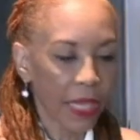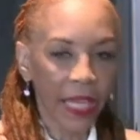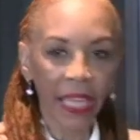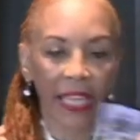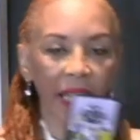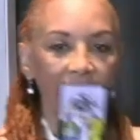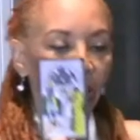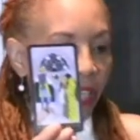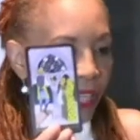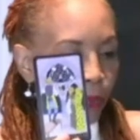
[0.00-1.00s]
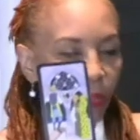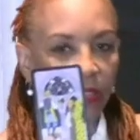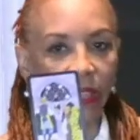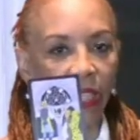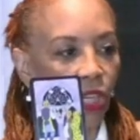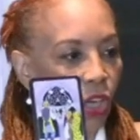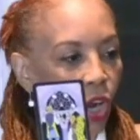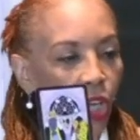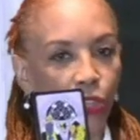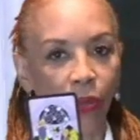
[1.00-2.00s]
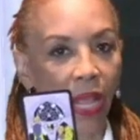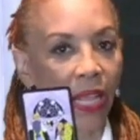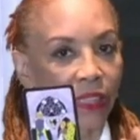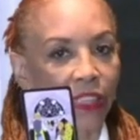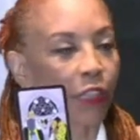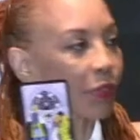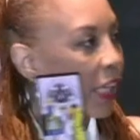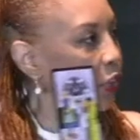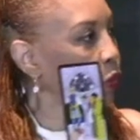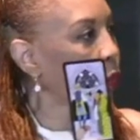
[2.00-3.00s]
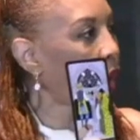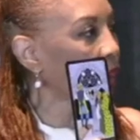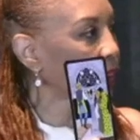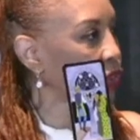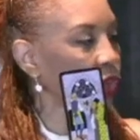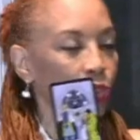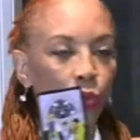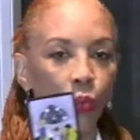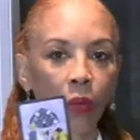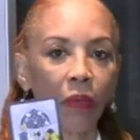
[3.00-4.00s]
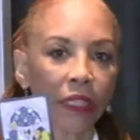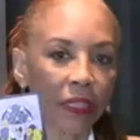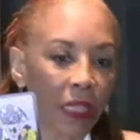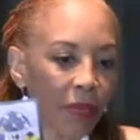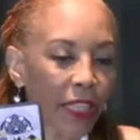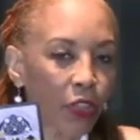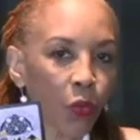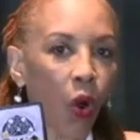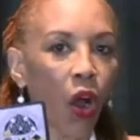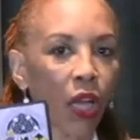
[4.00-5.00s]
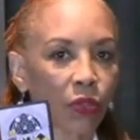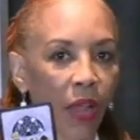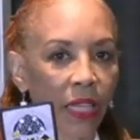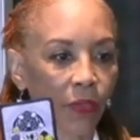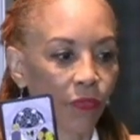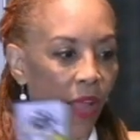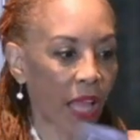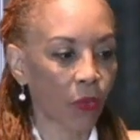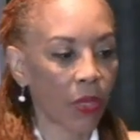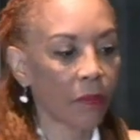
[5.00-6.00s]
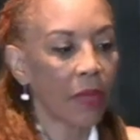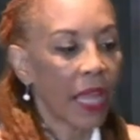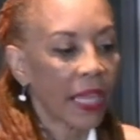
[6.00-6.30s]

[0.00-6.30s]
Here we see a contract. Seems like you are listening to him. Seems like you are trying to follow him.